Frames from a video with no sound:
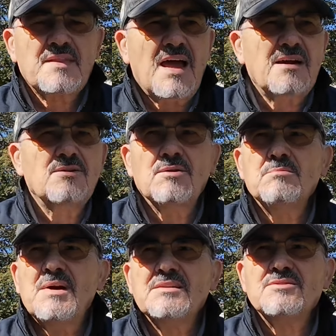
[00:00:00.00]
I don't know, a
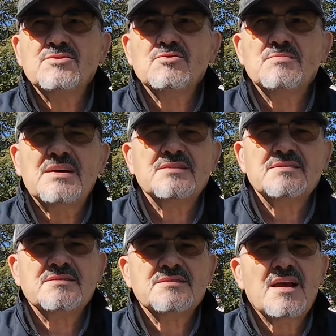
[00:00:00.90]
month, two
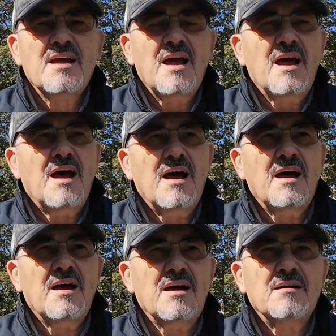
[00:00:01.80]
months,
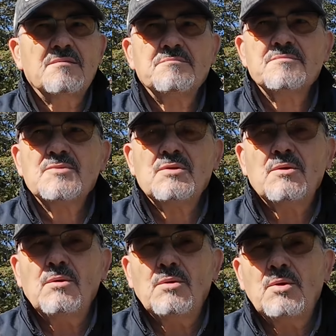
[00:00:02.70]
uh,
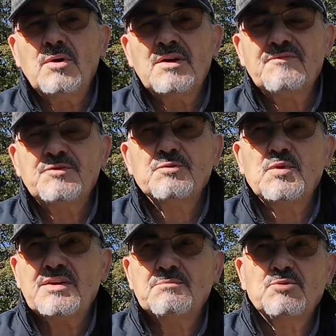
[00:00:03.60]
or if you
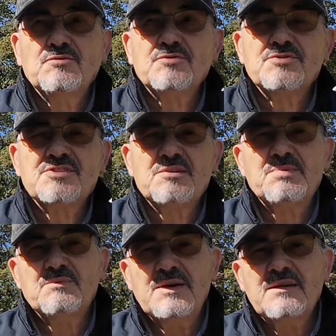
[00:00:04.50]
want to move to Serbia,
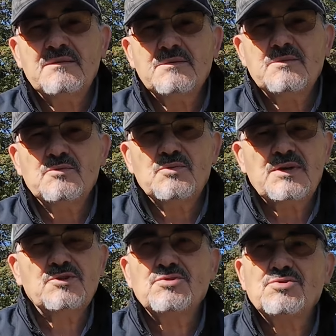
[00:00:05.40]
well, why
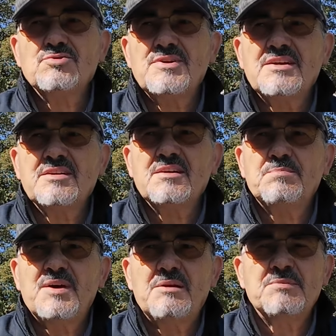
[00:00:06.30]
don't you rent an
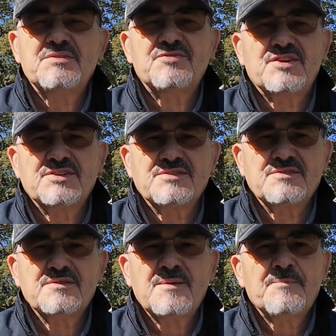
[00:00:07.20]
apartment first?
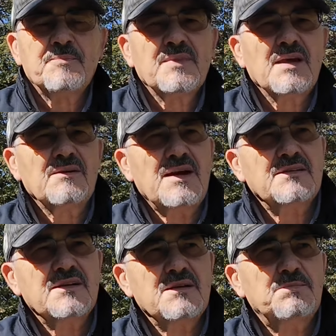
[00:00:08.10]
Rent
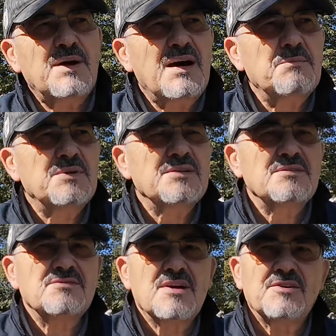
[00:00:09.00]
an apartment,
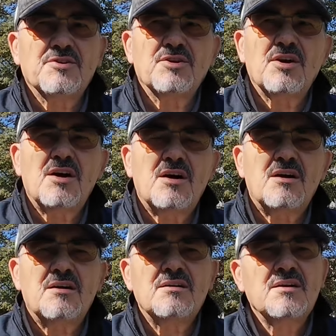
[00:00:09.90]
rent a
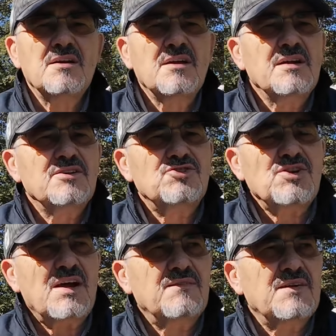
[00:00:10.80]
car,
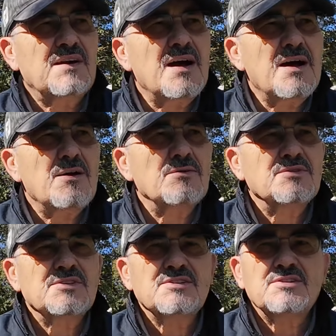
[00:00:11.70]
drive around
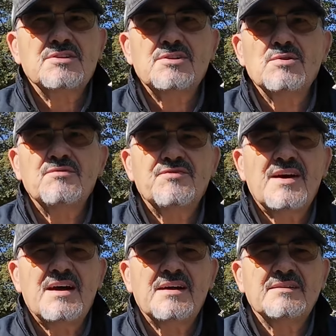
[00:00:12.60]
until you
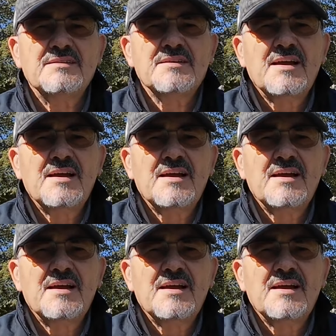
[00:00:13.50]
find